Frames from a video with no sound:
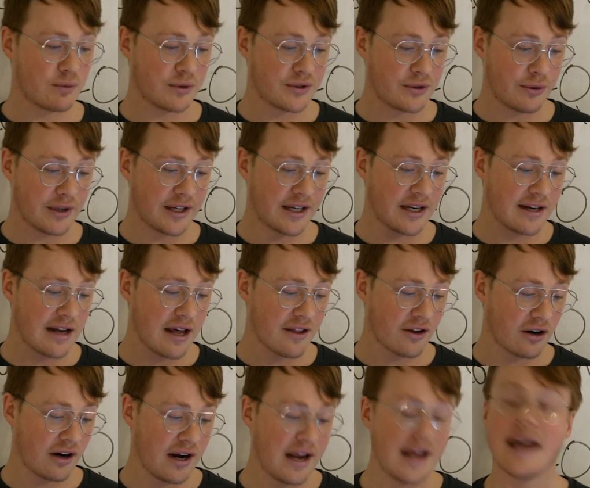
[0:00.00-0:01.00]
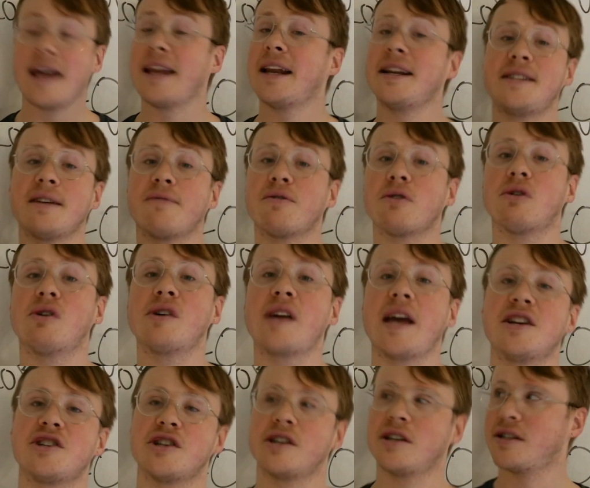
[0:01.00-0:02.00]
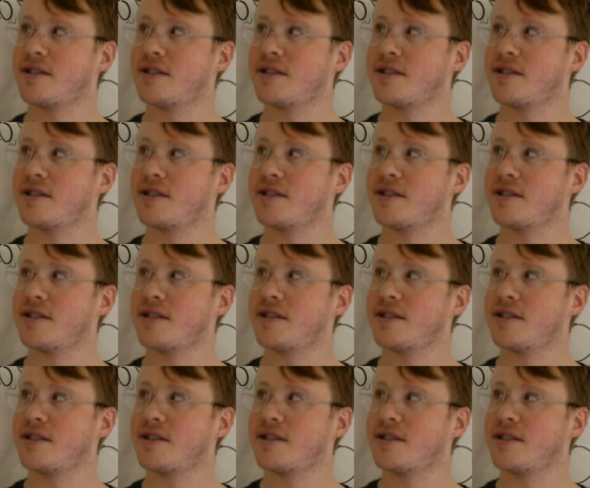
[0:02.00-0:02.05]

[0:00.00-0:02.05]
will do it in another, in a different location.